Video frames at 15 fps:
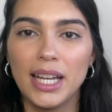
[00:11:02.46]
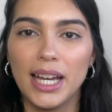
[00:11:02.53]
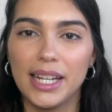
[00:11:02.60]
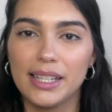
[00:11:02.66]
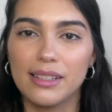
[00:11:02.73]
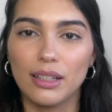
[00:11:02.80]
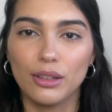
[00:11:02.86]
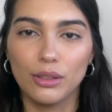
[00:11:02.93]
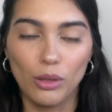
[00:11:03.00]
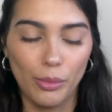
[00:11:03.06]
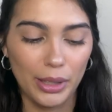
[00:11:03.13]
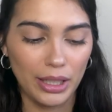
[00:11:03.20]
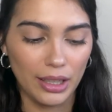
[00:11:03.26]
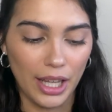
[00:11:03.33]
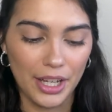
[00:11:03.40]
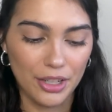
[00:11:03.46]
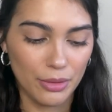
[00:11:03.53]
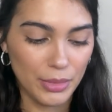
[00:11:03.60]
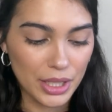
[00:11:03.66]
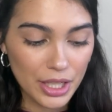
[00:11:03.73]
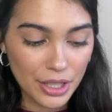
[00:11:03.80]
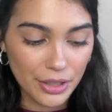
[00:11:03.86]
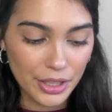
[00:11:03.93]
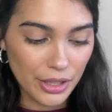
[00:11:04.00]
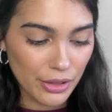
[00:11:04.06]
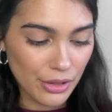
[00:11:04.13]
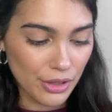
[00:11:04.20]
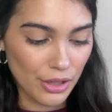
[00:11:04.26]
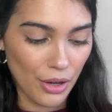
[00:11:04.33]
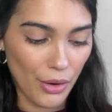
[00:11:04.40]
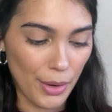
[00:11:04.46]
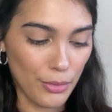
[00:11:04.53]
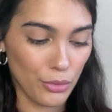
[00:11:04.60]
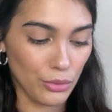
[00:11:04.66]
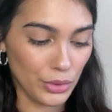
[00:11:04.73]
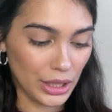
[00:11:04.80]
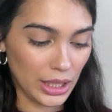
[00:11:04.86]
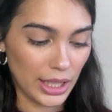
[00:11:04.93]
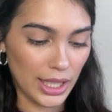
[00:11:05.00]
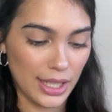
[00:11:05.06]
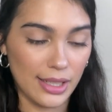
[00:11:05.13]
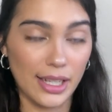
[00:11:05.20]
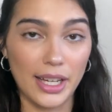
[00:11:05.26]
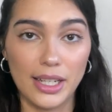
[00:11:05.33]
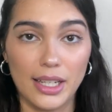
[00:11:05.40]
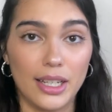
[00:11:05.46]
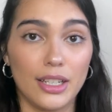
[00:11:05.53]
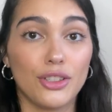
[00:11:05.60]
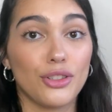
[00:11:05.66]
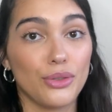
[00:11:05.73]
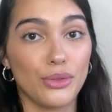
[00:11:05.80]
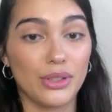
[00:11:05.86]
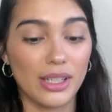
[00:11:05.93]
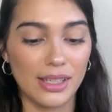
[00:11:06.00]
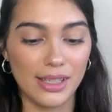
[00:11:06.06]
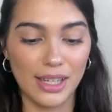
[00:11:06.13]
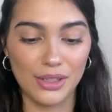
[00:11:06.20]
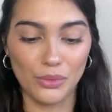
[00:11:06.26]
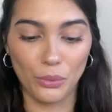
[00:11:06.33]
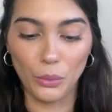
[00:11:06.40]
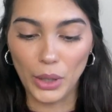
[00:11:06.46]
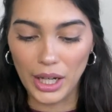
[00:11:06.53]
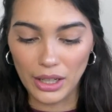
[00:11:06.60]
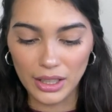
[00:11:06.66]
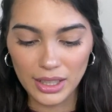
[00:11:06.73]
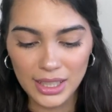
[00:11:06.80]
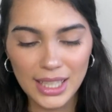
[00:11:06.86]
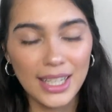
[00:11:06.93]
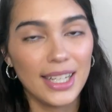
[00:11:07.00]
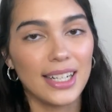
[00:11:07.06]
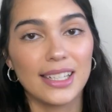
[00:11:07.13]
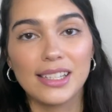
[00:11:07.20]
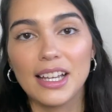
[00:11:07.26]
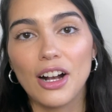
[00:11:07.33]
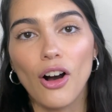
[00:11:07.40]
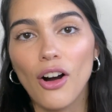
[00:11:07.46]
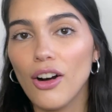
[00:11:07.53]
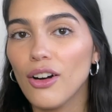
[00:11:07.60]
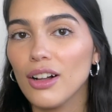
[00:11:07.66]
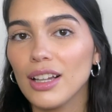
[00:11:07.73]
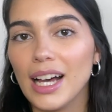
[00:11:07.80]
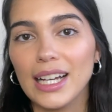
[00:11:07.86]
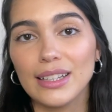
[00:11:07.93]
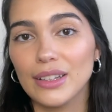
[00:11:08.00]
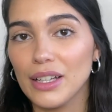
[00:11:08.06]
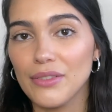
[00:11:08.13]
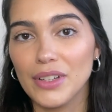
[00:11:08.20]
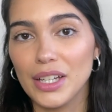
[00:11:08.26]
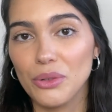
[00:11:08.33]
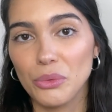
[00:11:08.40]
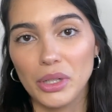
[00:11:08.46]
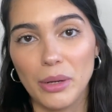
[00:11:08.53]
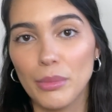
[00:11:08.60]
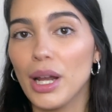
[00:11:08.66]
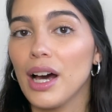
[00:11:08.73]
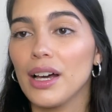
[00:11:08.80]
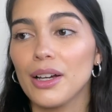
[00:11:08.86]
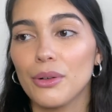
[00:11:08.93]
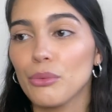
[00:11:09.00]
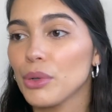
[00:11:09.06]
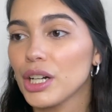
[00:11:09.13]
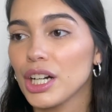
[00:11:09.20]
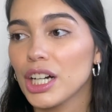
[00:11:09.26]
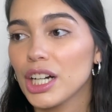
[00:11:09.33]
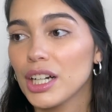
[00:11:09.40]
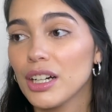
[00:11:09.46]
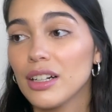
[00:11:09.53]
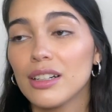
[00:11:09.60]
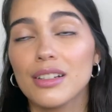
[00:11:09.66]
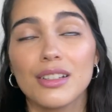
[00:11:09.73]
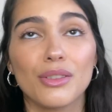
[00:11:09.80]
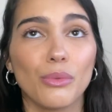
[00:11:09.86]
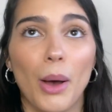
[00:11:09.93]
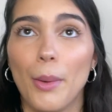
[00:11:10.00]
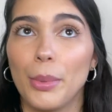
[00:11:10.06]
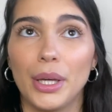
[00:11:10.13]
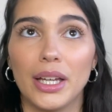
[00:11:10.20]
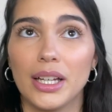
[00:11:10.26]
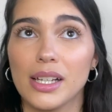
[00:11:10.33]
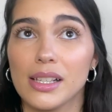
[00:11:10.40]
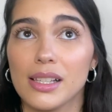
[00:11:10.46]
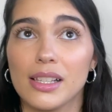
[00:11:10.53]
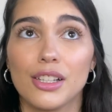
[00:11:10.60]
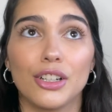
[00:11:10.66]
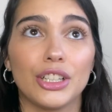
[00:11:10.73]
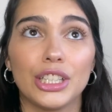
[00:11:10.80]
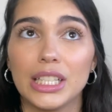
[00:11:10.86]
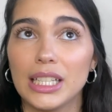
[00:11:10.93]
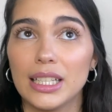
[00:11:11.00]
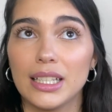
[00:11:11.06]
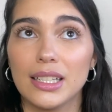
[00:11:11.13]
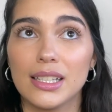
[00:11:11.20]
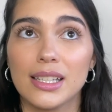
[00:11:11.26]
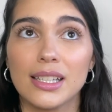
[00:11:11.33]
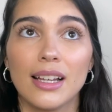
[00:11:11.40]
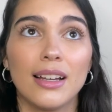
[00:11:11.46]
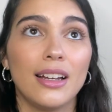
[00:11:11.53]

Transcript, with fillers: and it's a little bit lighter material. So I'm really excited to use this as well. It's like all I live in when I'm not at work. Sweatpants, hoodies,